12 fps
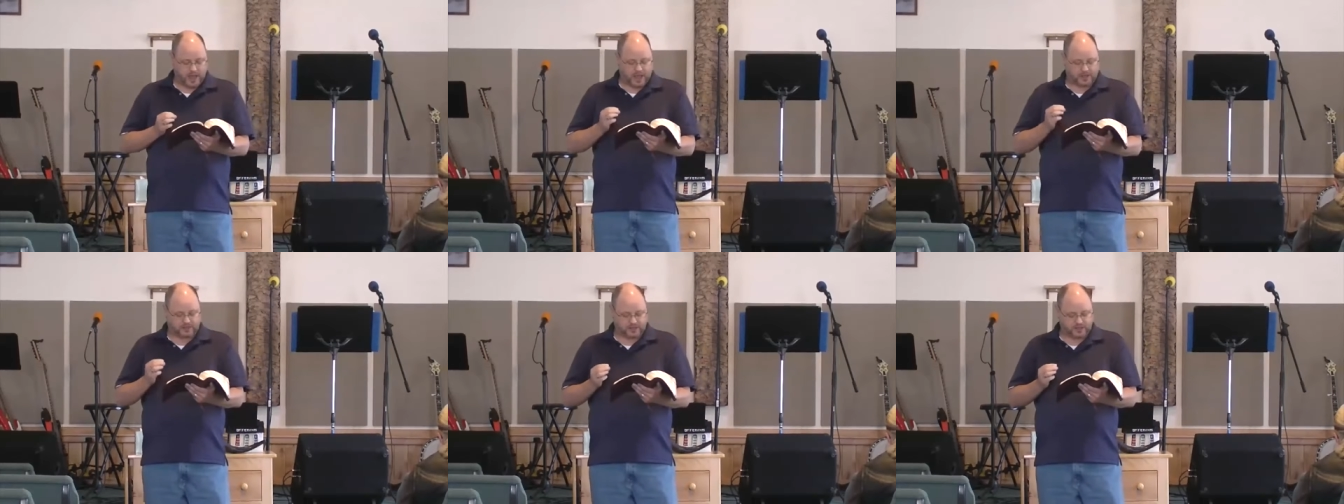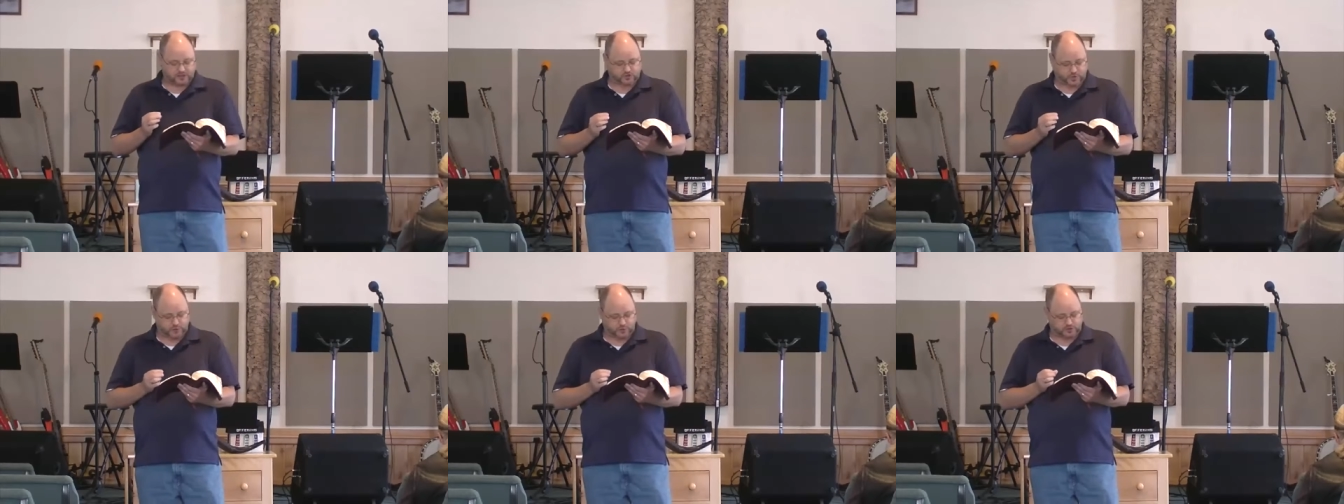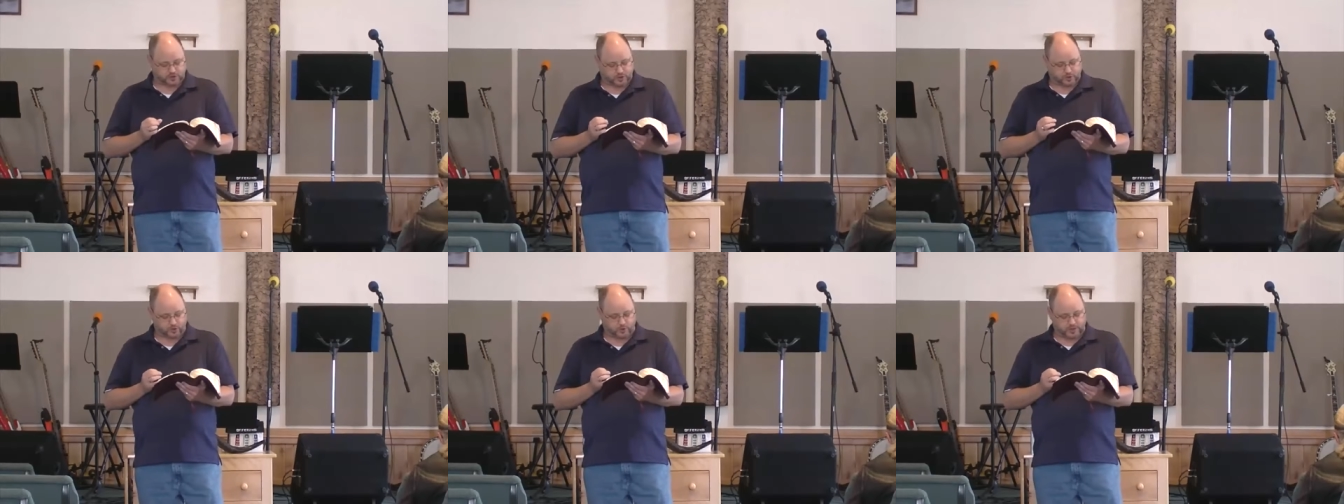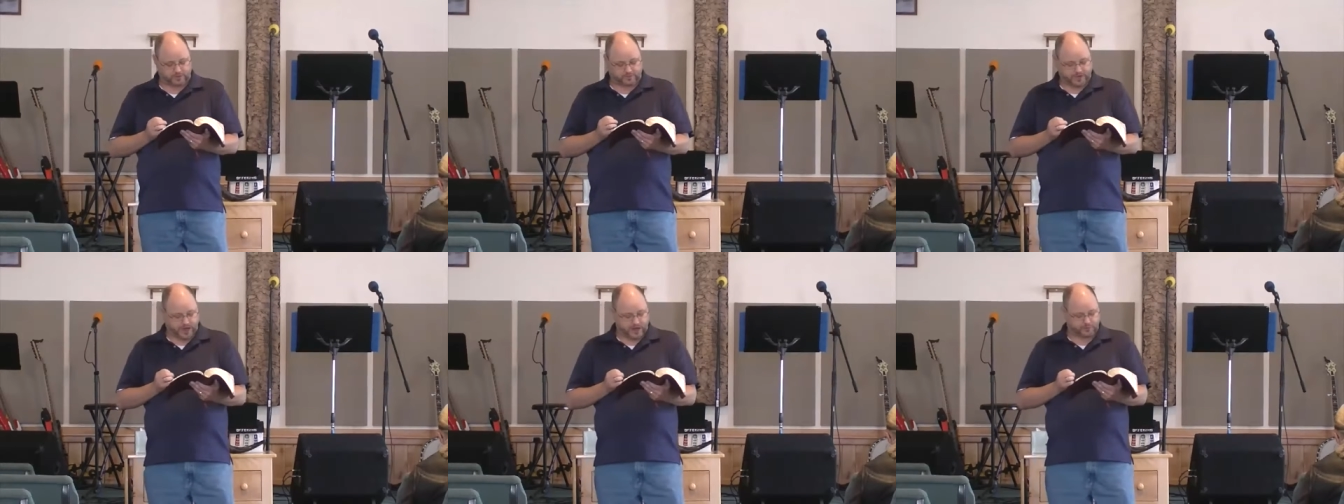And this we will do
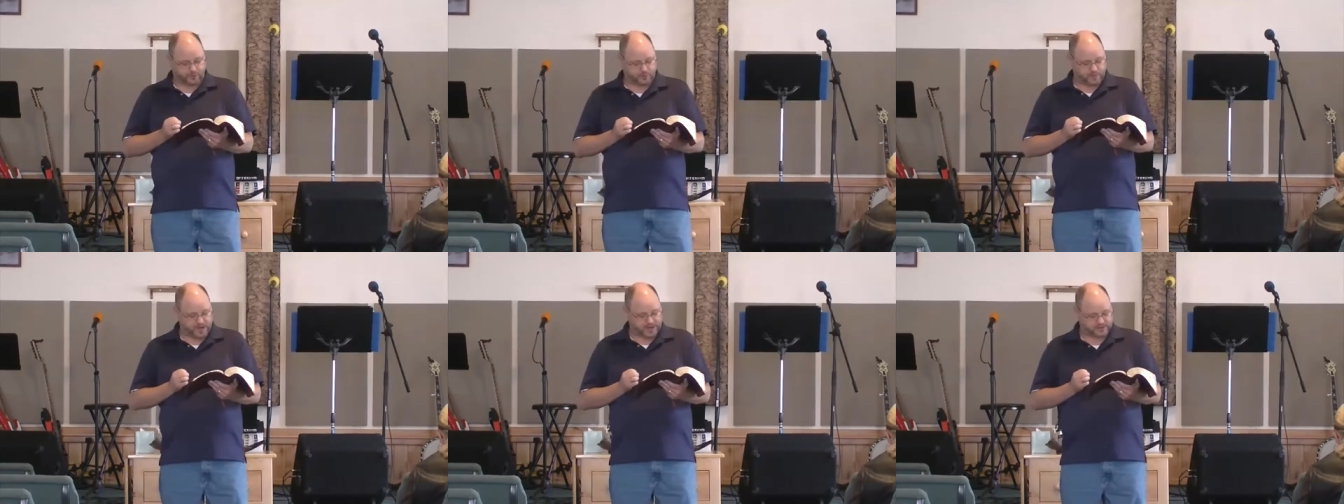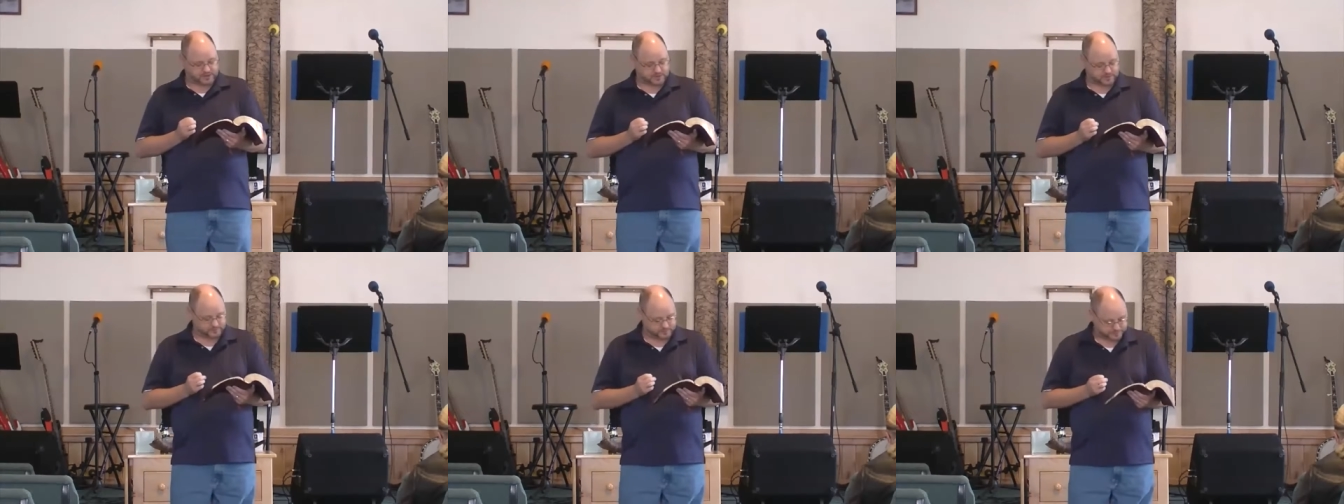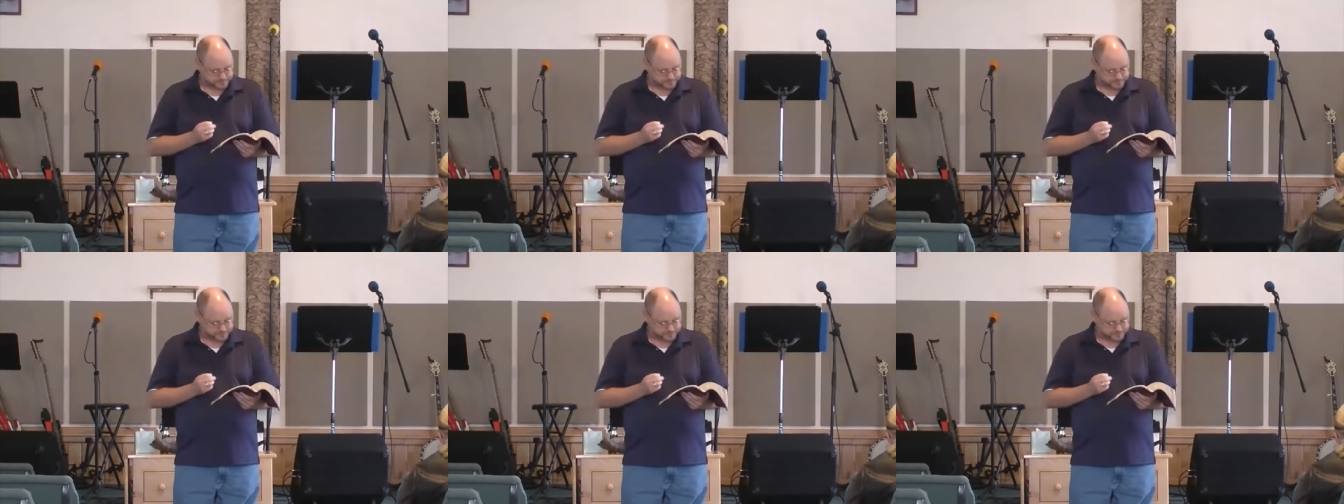if God permits.